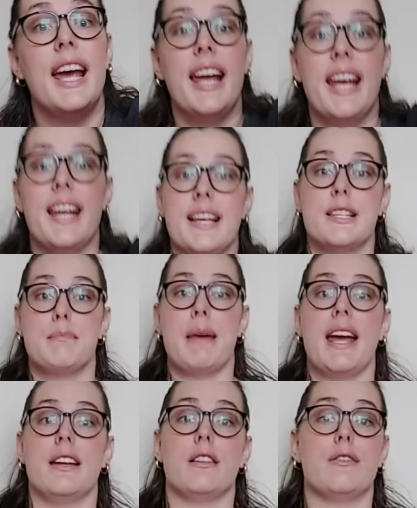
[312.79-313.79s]
it has
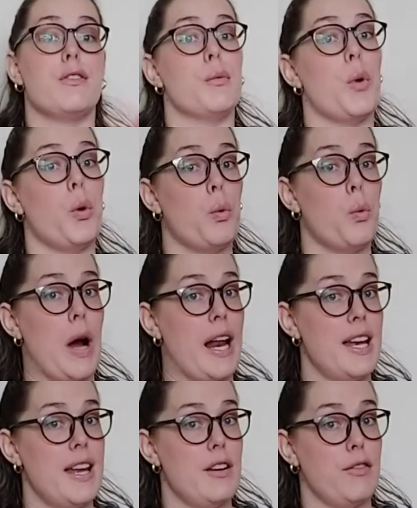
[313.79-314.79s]
made it from
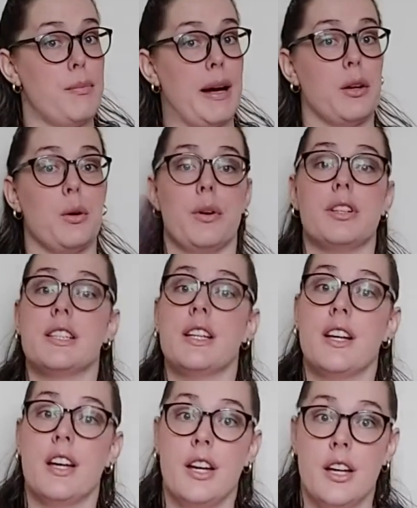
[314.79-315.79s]
one end of my course
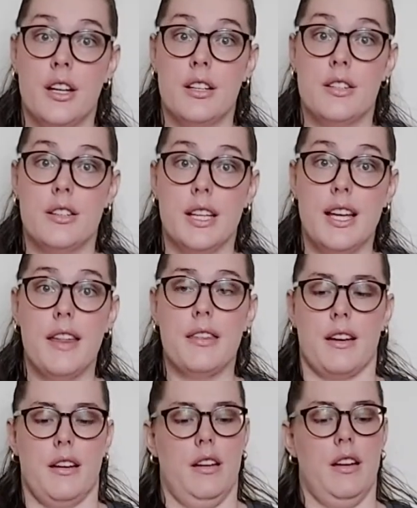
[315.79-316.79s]
to the other.